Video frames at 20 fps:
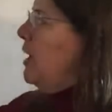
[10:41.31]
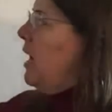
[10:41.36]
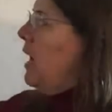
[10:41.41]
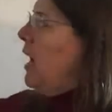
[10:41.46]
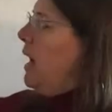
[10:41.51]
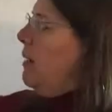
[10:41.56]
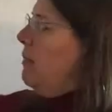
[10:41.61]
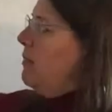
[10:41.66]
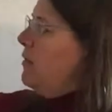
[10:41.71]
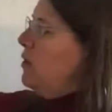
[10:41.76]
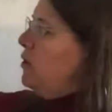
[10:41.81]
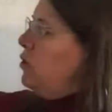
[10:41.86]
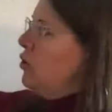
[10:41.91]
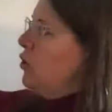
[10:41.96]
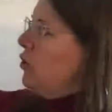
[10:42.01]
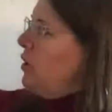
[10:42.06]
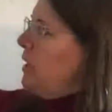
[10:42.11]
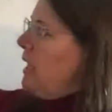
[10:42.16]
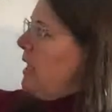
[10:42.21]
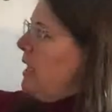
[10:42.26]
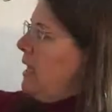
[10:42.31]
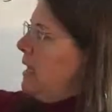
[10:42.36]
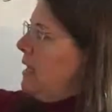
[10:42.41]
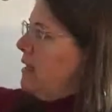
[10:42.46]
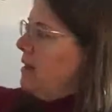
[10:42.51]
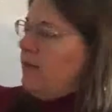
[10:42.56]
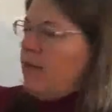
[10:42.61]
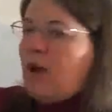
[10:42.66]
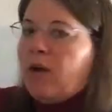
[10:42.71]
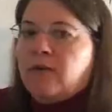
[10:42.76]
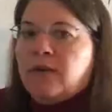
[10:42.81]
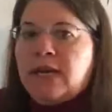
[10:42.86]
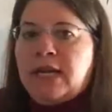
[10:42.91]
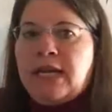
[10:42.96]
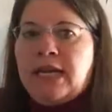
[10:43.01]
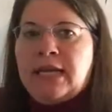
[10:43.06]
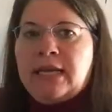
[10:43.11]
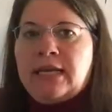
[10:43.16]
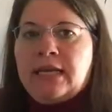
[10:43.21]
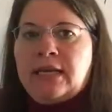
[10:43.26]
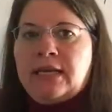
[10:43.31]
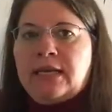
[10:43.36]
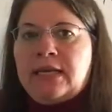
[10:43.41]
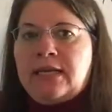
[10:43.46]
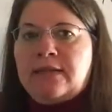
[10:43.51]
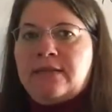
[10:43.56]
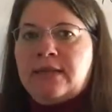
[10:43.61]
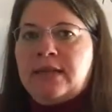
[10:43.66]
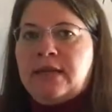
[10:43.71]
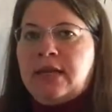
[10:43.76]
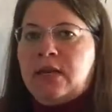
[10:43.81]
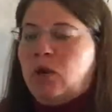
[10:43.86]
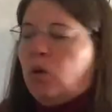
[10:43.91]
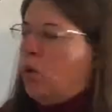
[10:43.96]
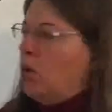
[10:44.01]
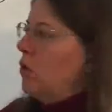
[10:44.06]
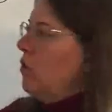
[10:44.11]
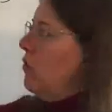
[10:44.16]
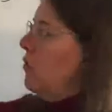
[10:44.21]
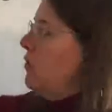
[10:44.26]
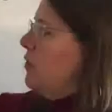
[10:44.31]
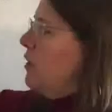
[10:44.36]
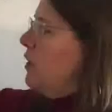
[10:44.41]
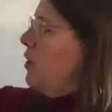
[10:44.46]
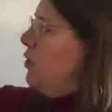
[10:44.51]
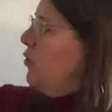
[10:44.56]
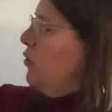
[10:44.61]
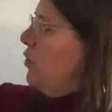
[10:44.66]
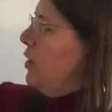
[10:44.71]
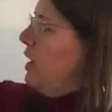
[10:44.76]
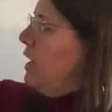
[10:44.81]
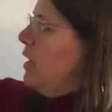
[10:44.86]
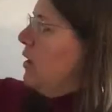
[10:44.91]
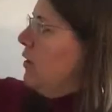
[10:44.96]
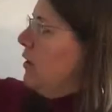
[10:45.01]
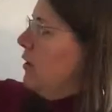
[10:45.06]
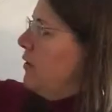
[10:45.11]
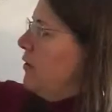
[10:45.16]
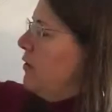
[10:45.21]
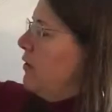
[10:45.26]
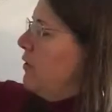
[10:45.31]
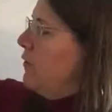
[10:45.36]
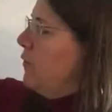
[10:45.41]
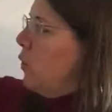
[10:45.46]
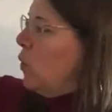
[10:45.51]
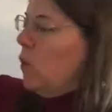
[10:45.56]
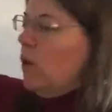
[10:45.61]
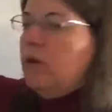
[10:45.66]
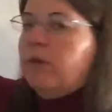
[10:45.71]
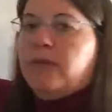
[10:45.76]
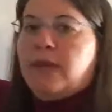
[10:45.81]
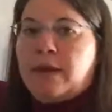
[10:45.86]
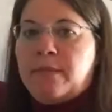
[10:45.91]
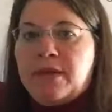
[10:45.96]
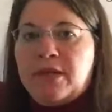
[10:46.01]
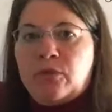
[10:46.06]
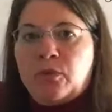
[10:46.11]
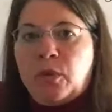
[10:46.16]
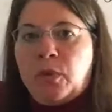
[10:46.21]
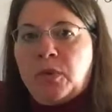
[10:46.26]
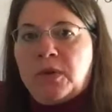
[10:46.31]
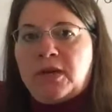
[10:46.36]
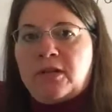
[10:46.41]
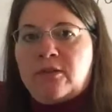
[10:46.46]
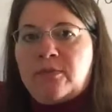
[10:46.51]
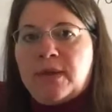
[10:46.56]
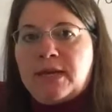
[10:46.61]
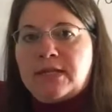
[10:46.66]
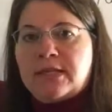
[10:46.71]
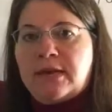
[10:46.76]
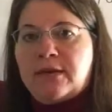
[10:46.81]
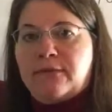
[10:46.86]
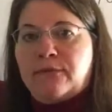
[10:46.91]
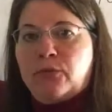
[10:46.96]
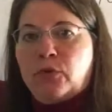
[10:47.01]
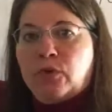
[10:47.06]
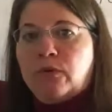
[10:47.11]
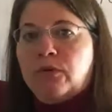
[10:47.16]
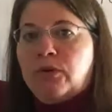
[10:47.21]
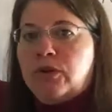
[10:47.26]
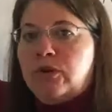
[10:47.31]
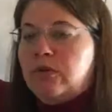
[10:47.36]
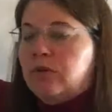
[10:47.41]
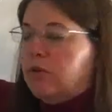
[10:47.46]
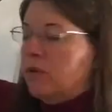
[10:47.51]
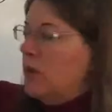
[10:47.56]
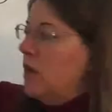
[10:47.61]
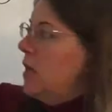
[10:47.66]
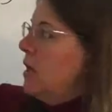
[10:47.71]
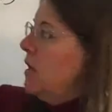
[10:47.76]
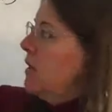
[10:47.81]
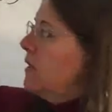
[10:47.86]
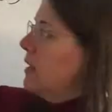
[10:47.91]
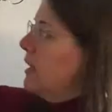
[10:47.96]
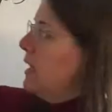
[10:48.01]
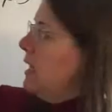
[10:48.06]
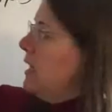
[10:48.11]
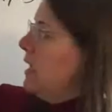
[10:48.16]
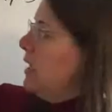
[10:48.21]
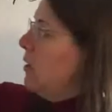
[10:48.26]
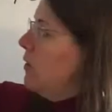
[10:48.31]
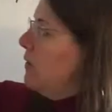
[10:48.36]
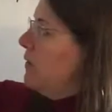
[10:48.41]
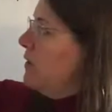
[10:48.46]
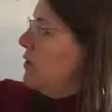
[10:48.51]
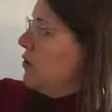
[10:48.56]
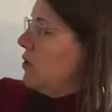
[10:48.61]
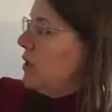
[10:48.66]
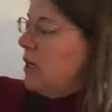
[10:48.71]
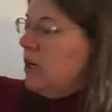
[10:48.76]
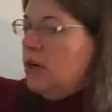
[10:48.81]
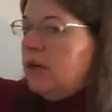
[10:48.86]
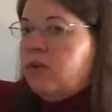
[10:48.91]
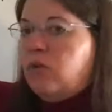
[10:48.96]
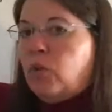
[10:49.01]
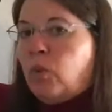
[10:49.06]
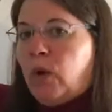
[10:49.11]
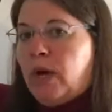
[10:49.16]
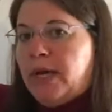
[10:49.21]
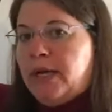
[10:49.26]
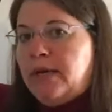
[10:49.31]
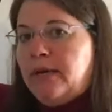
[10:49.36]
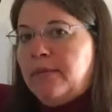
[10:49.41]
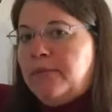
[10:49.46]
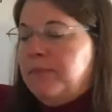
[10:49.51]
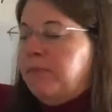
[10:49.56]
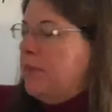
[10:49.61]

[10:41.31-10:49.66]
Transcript: The degree, it is already in descending order, so the degree here is 4. That means we would expect to have 4 roots. The leading coefficient here is 1.